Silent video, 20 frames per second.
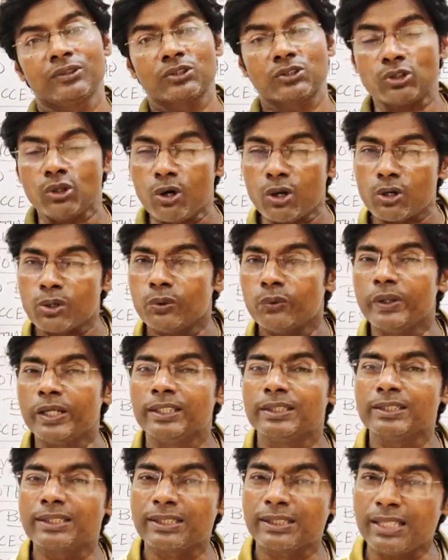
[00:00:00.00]
sorrow
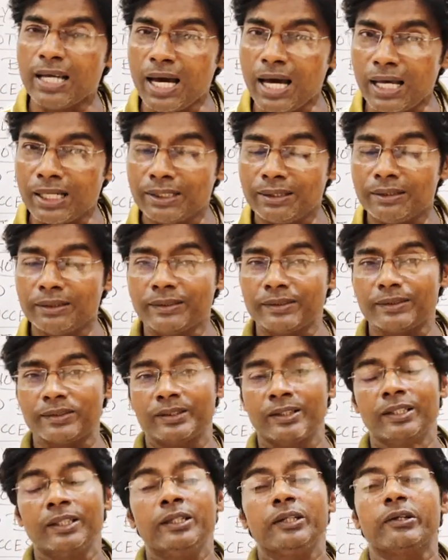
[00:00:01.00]
and
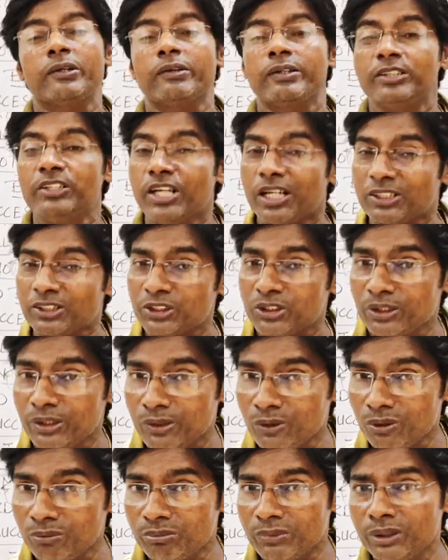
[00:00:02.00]
sadness,
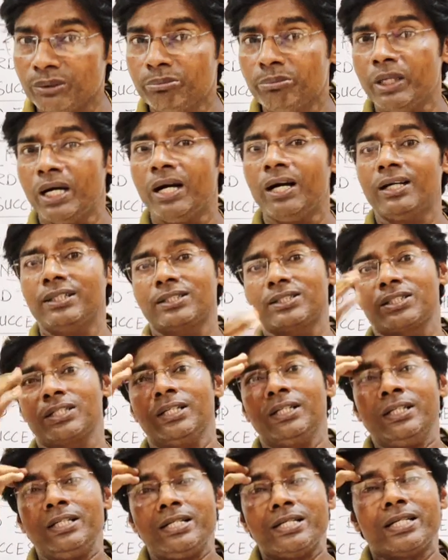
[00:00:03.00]
rejection of the past,
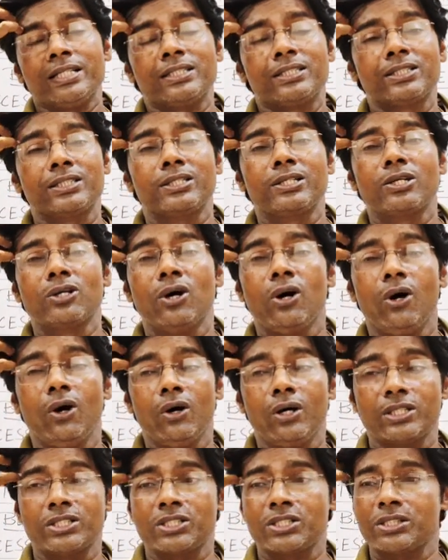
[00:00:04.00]
does
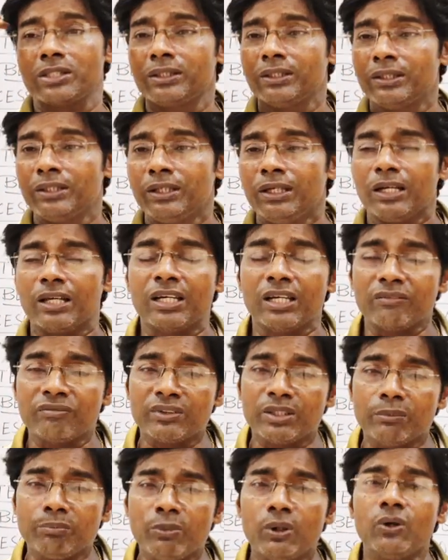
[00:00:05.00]
not
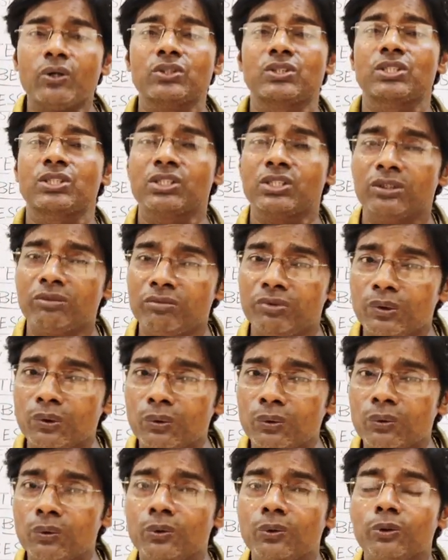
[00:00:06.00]
give the positive
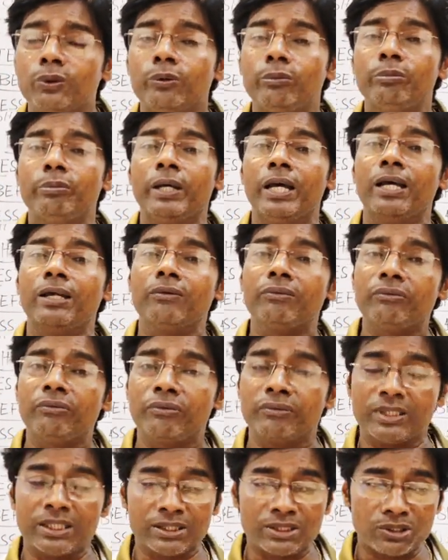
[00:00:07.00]
hope, and
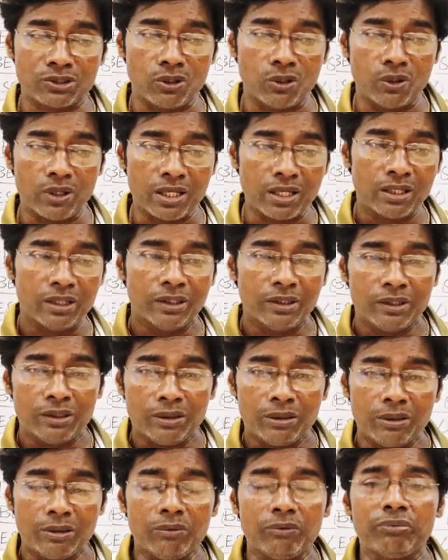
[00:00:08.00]
does not
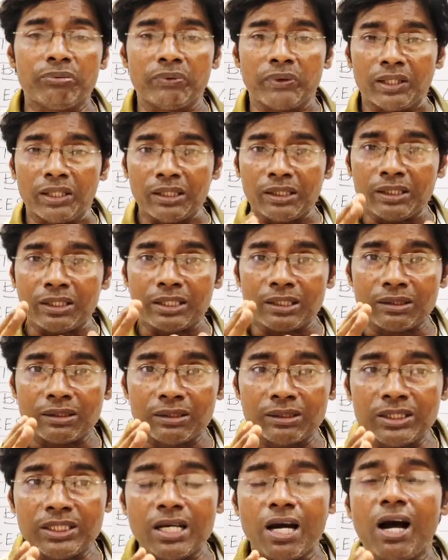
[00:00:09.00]
fill
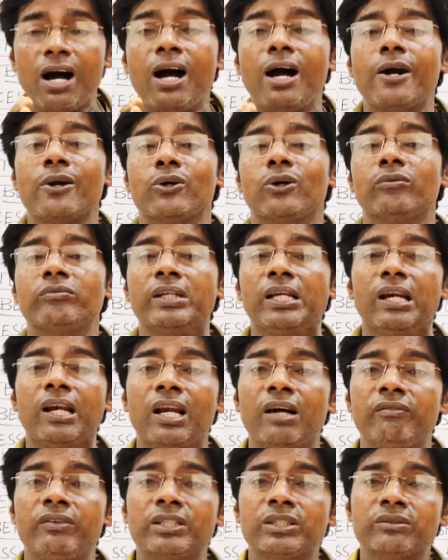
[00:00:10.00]
the heart of the
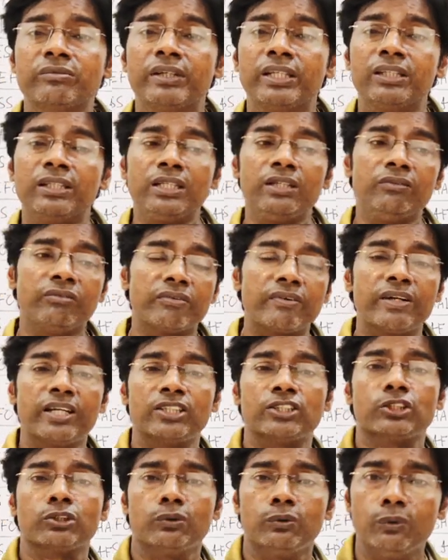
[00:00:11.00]
lovers with the
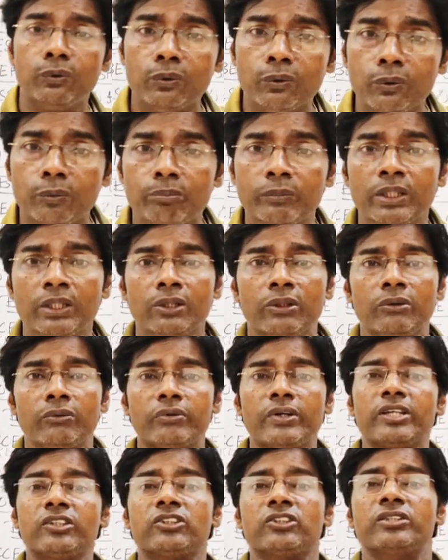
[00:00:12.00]
fresh hope,
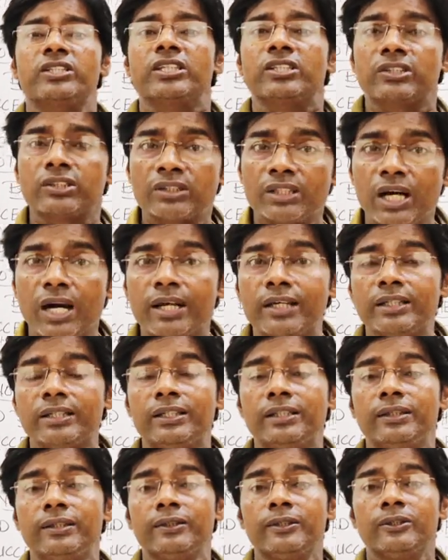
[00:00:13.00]
fresh
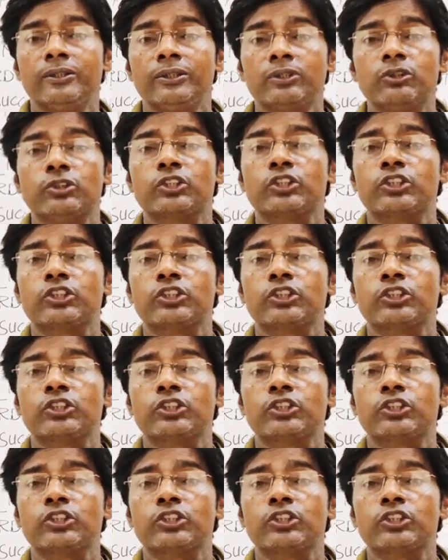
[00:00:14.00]
desire to